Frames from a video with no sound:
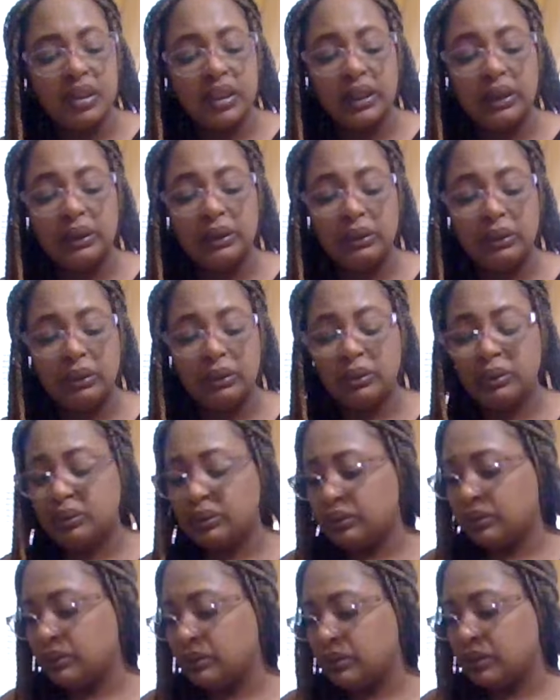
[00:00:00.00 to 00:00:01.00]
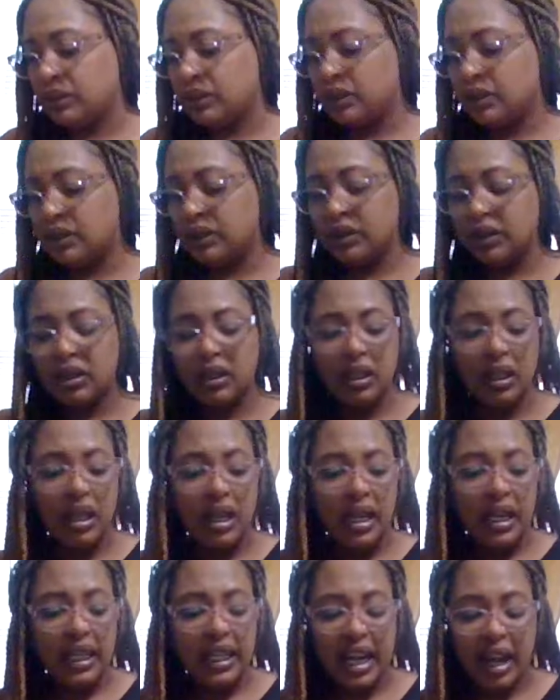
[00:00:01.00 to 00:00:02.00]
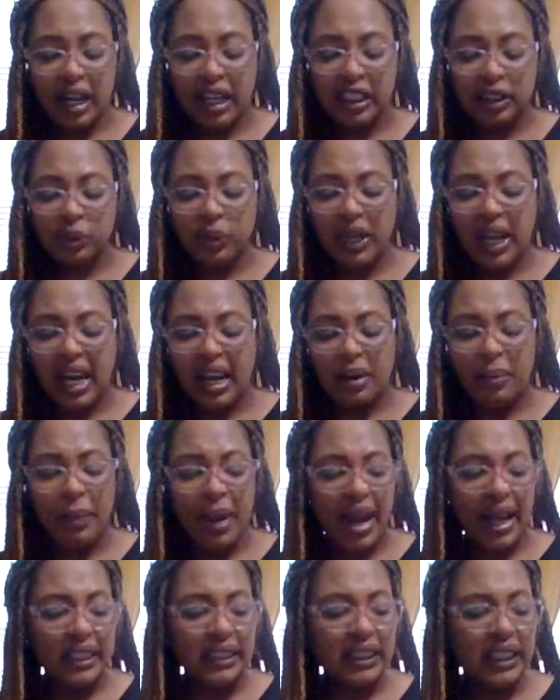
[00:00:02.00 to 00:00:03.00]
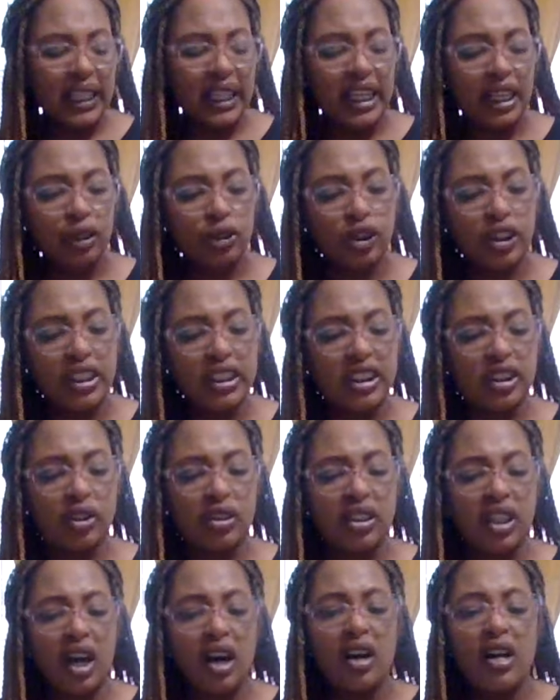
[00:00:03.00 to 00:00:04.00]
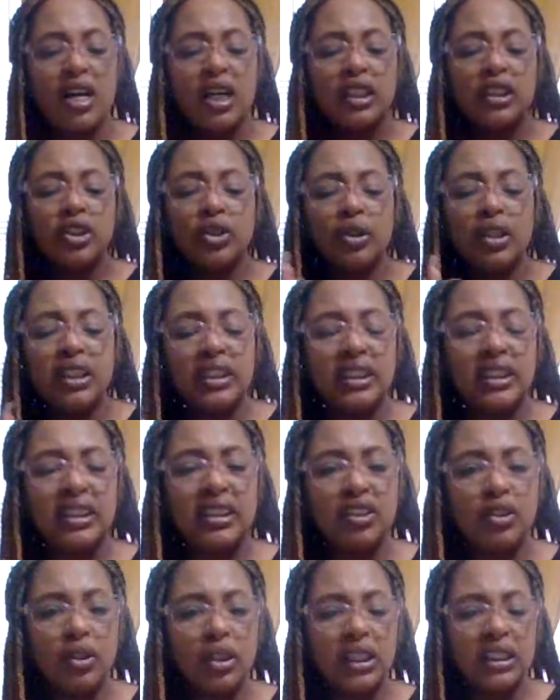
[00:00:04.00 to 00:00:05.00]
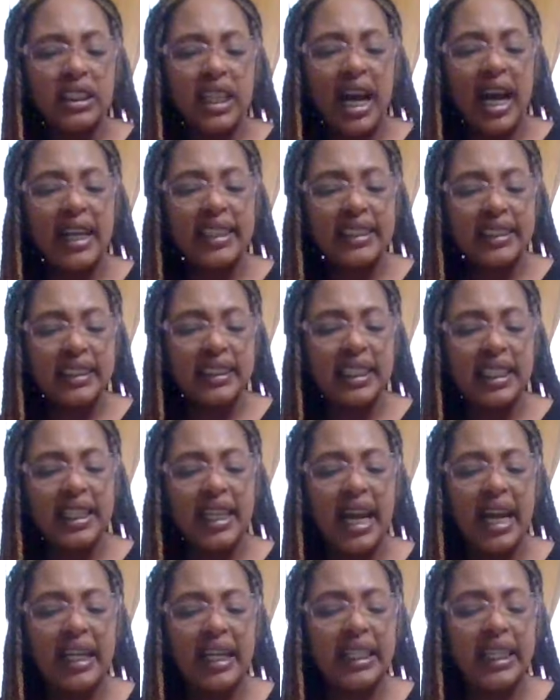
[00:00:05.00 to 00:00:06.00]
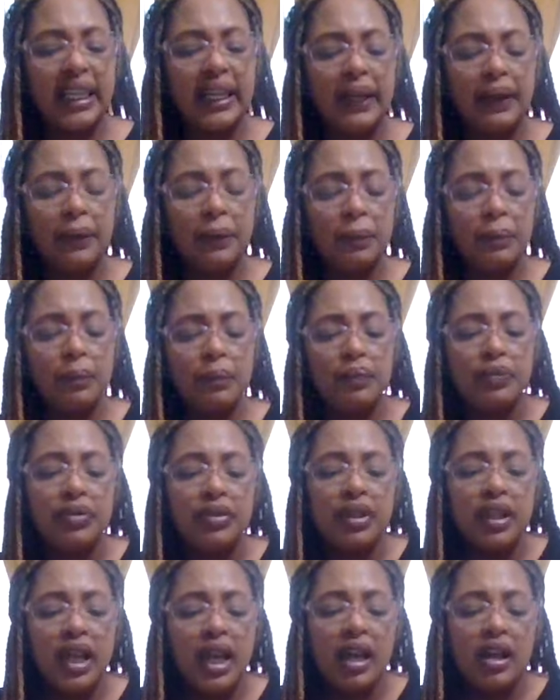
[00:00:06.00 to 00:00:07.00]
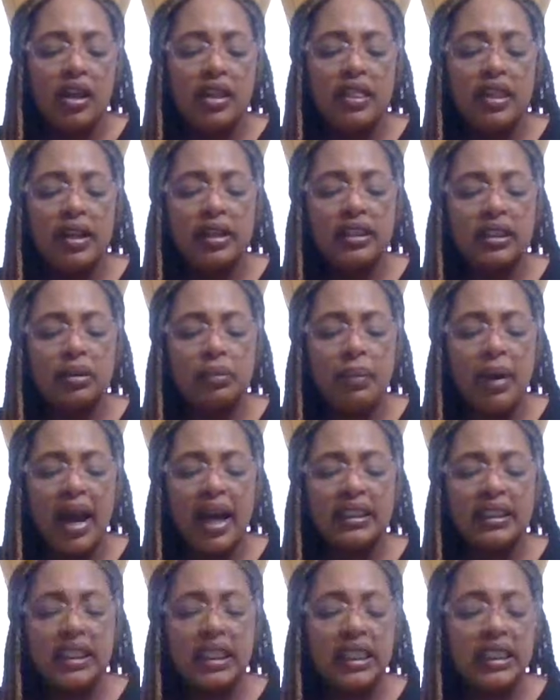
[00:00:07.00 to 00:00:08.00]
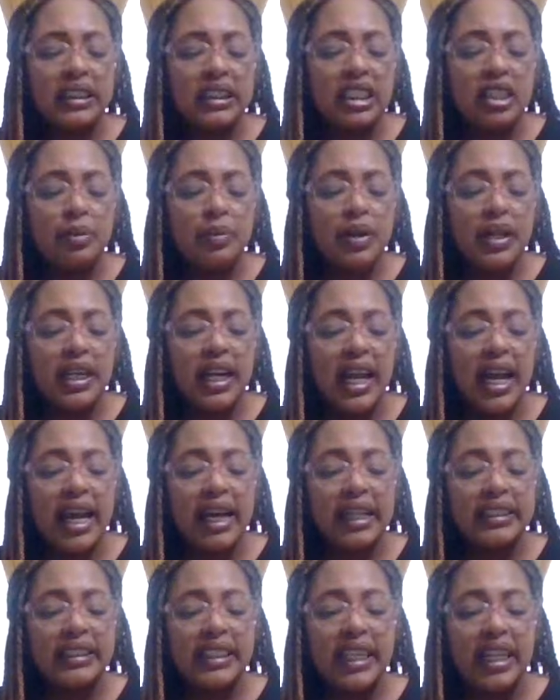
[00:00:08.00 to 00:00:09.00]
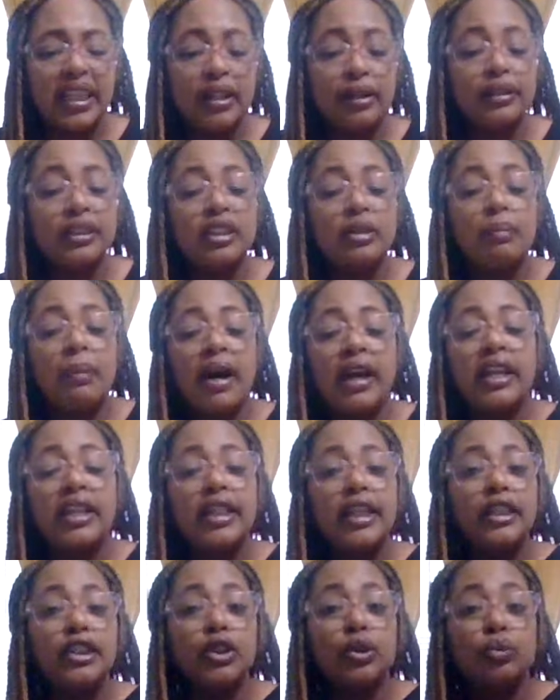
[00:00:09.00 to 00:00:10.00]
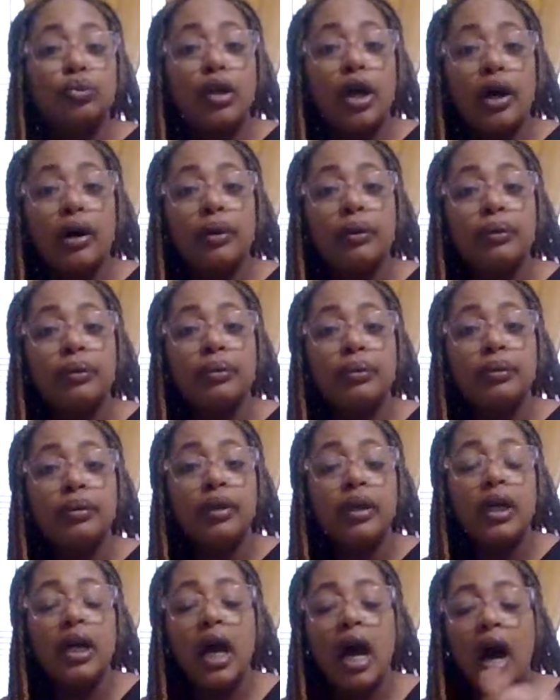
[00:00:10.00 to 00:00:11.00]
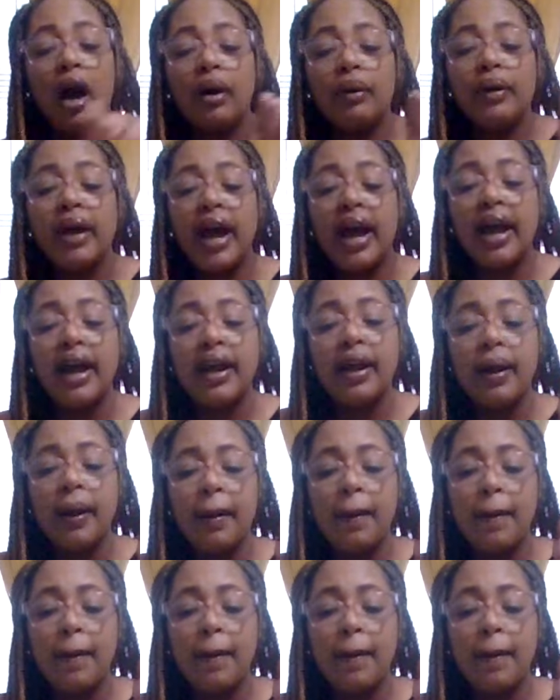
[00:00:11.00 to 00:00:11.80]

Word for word: Ooh. Yeah, because we got a masculine energy. So, so, so the so the ties is connecting. There's a masculine, could be an ex, and there's somebody that you know, okay,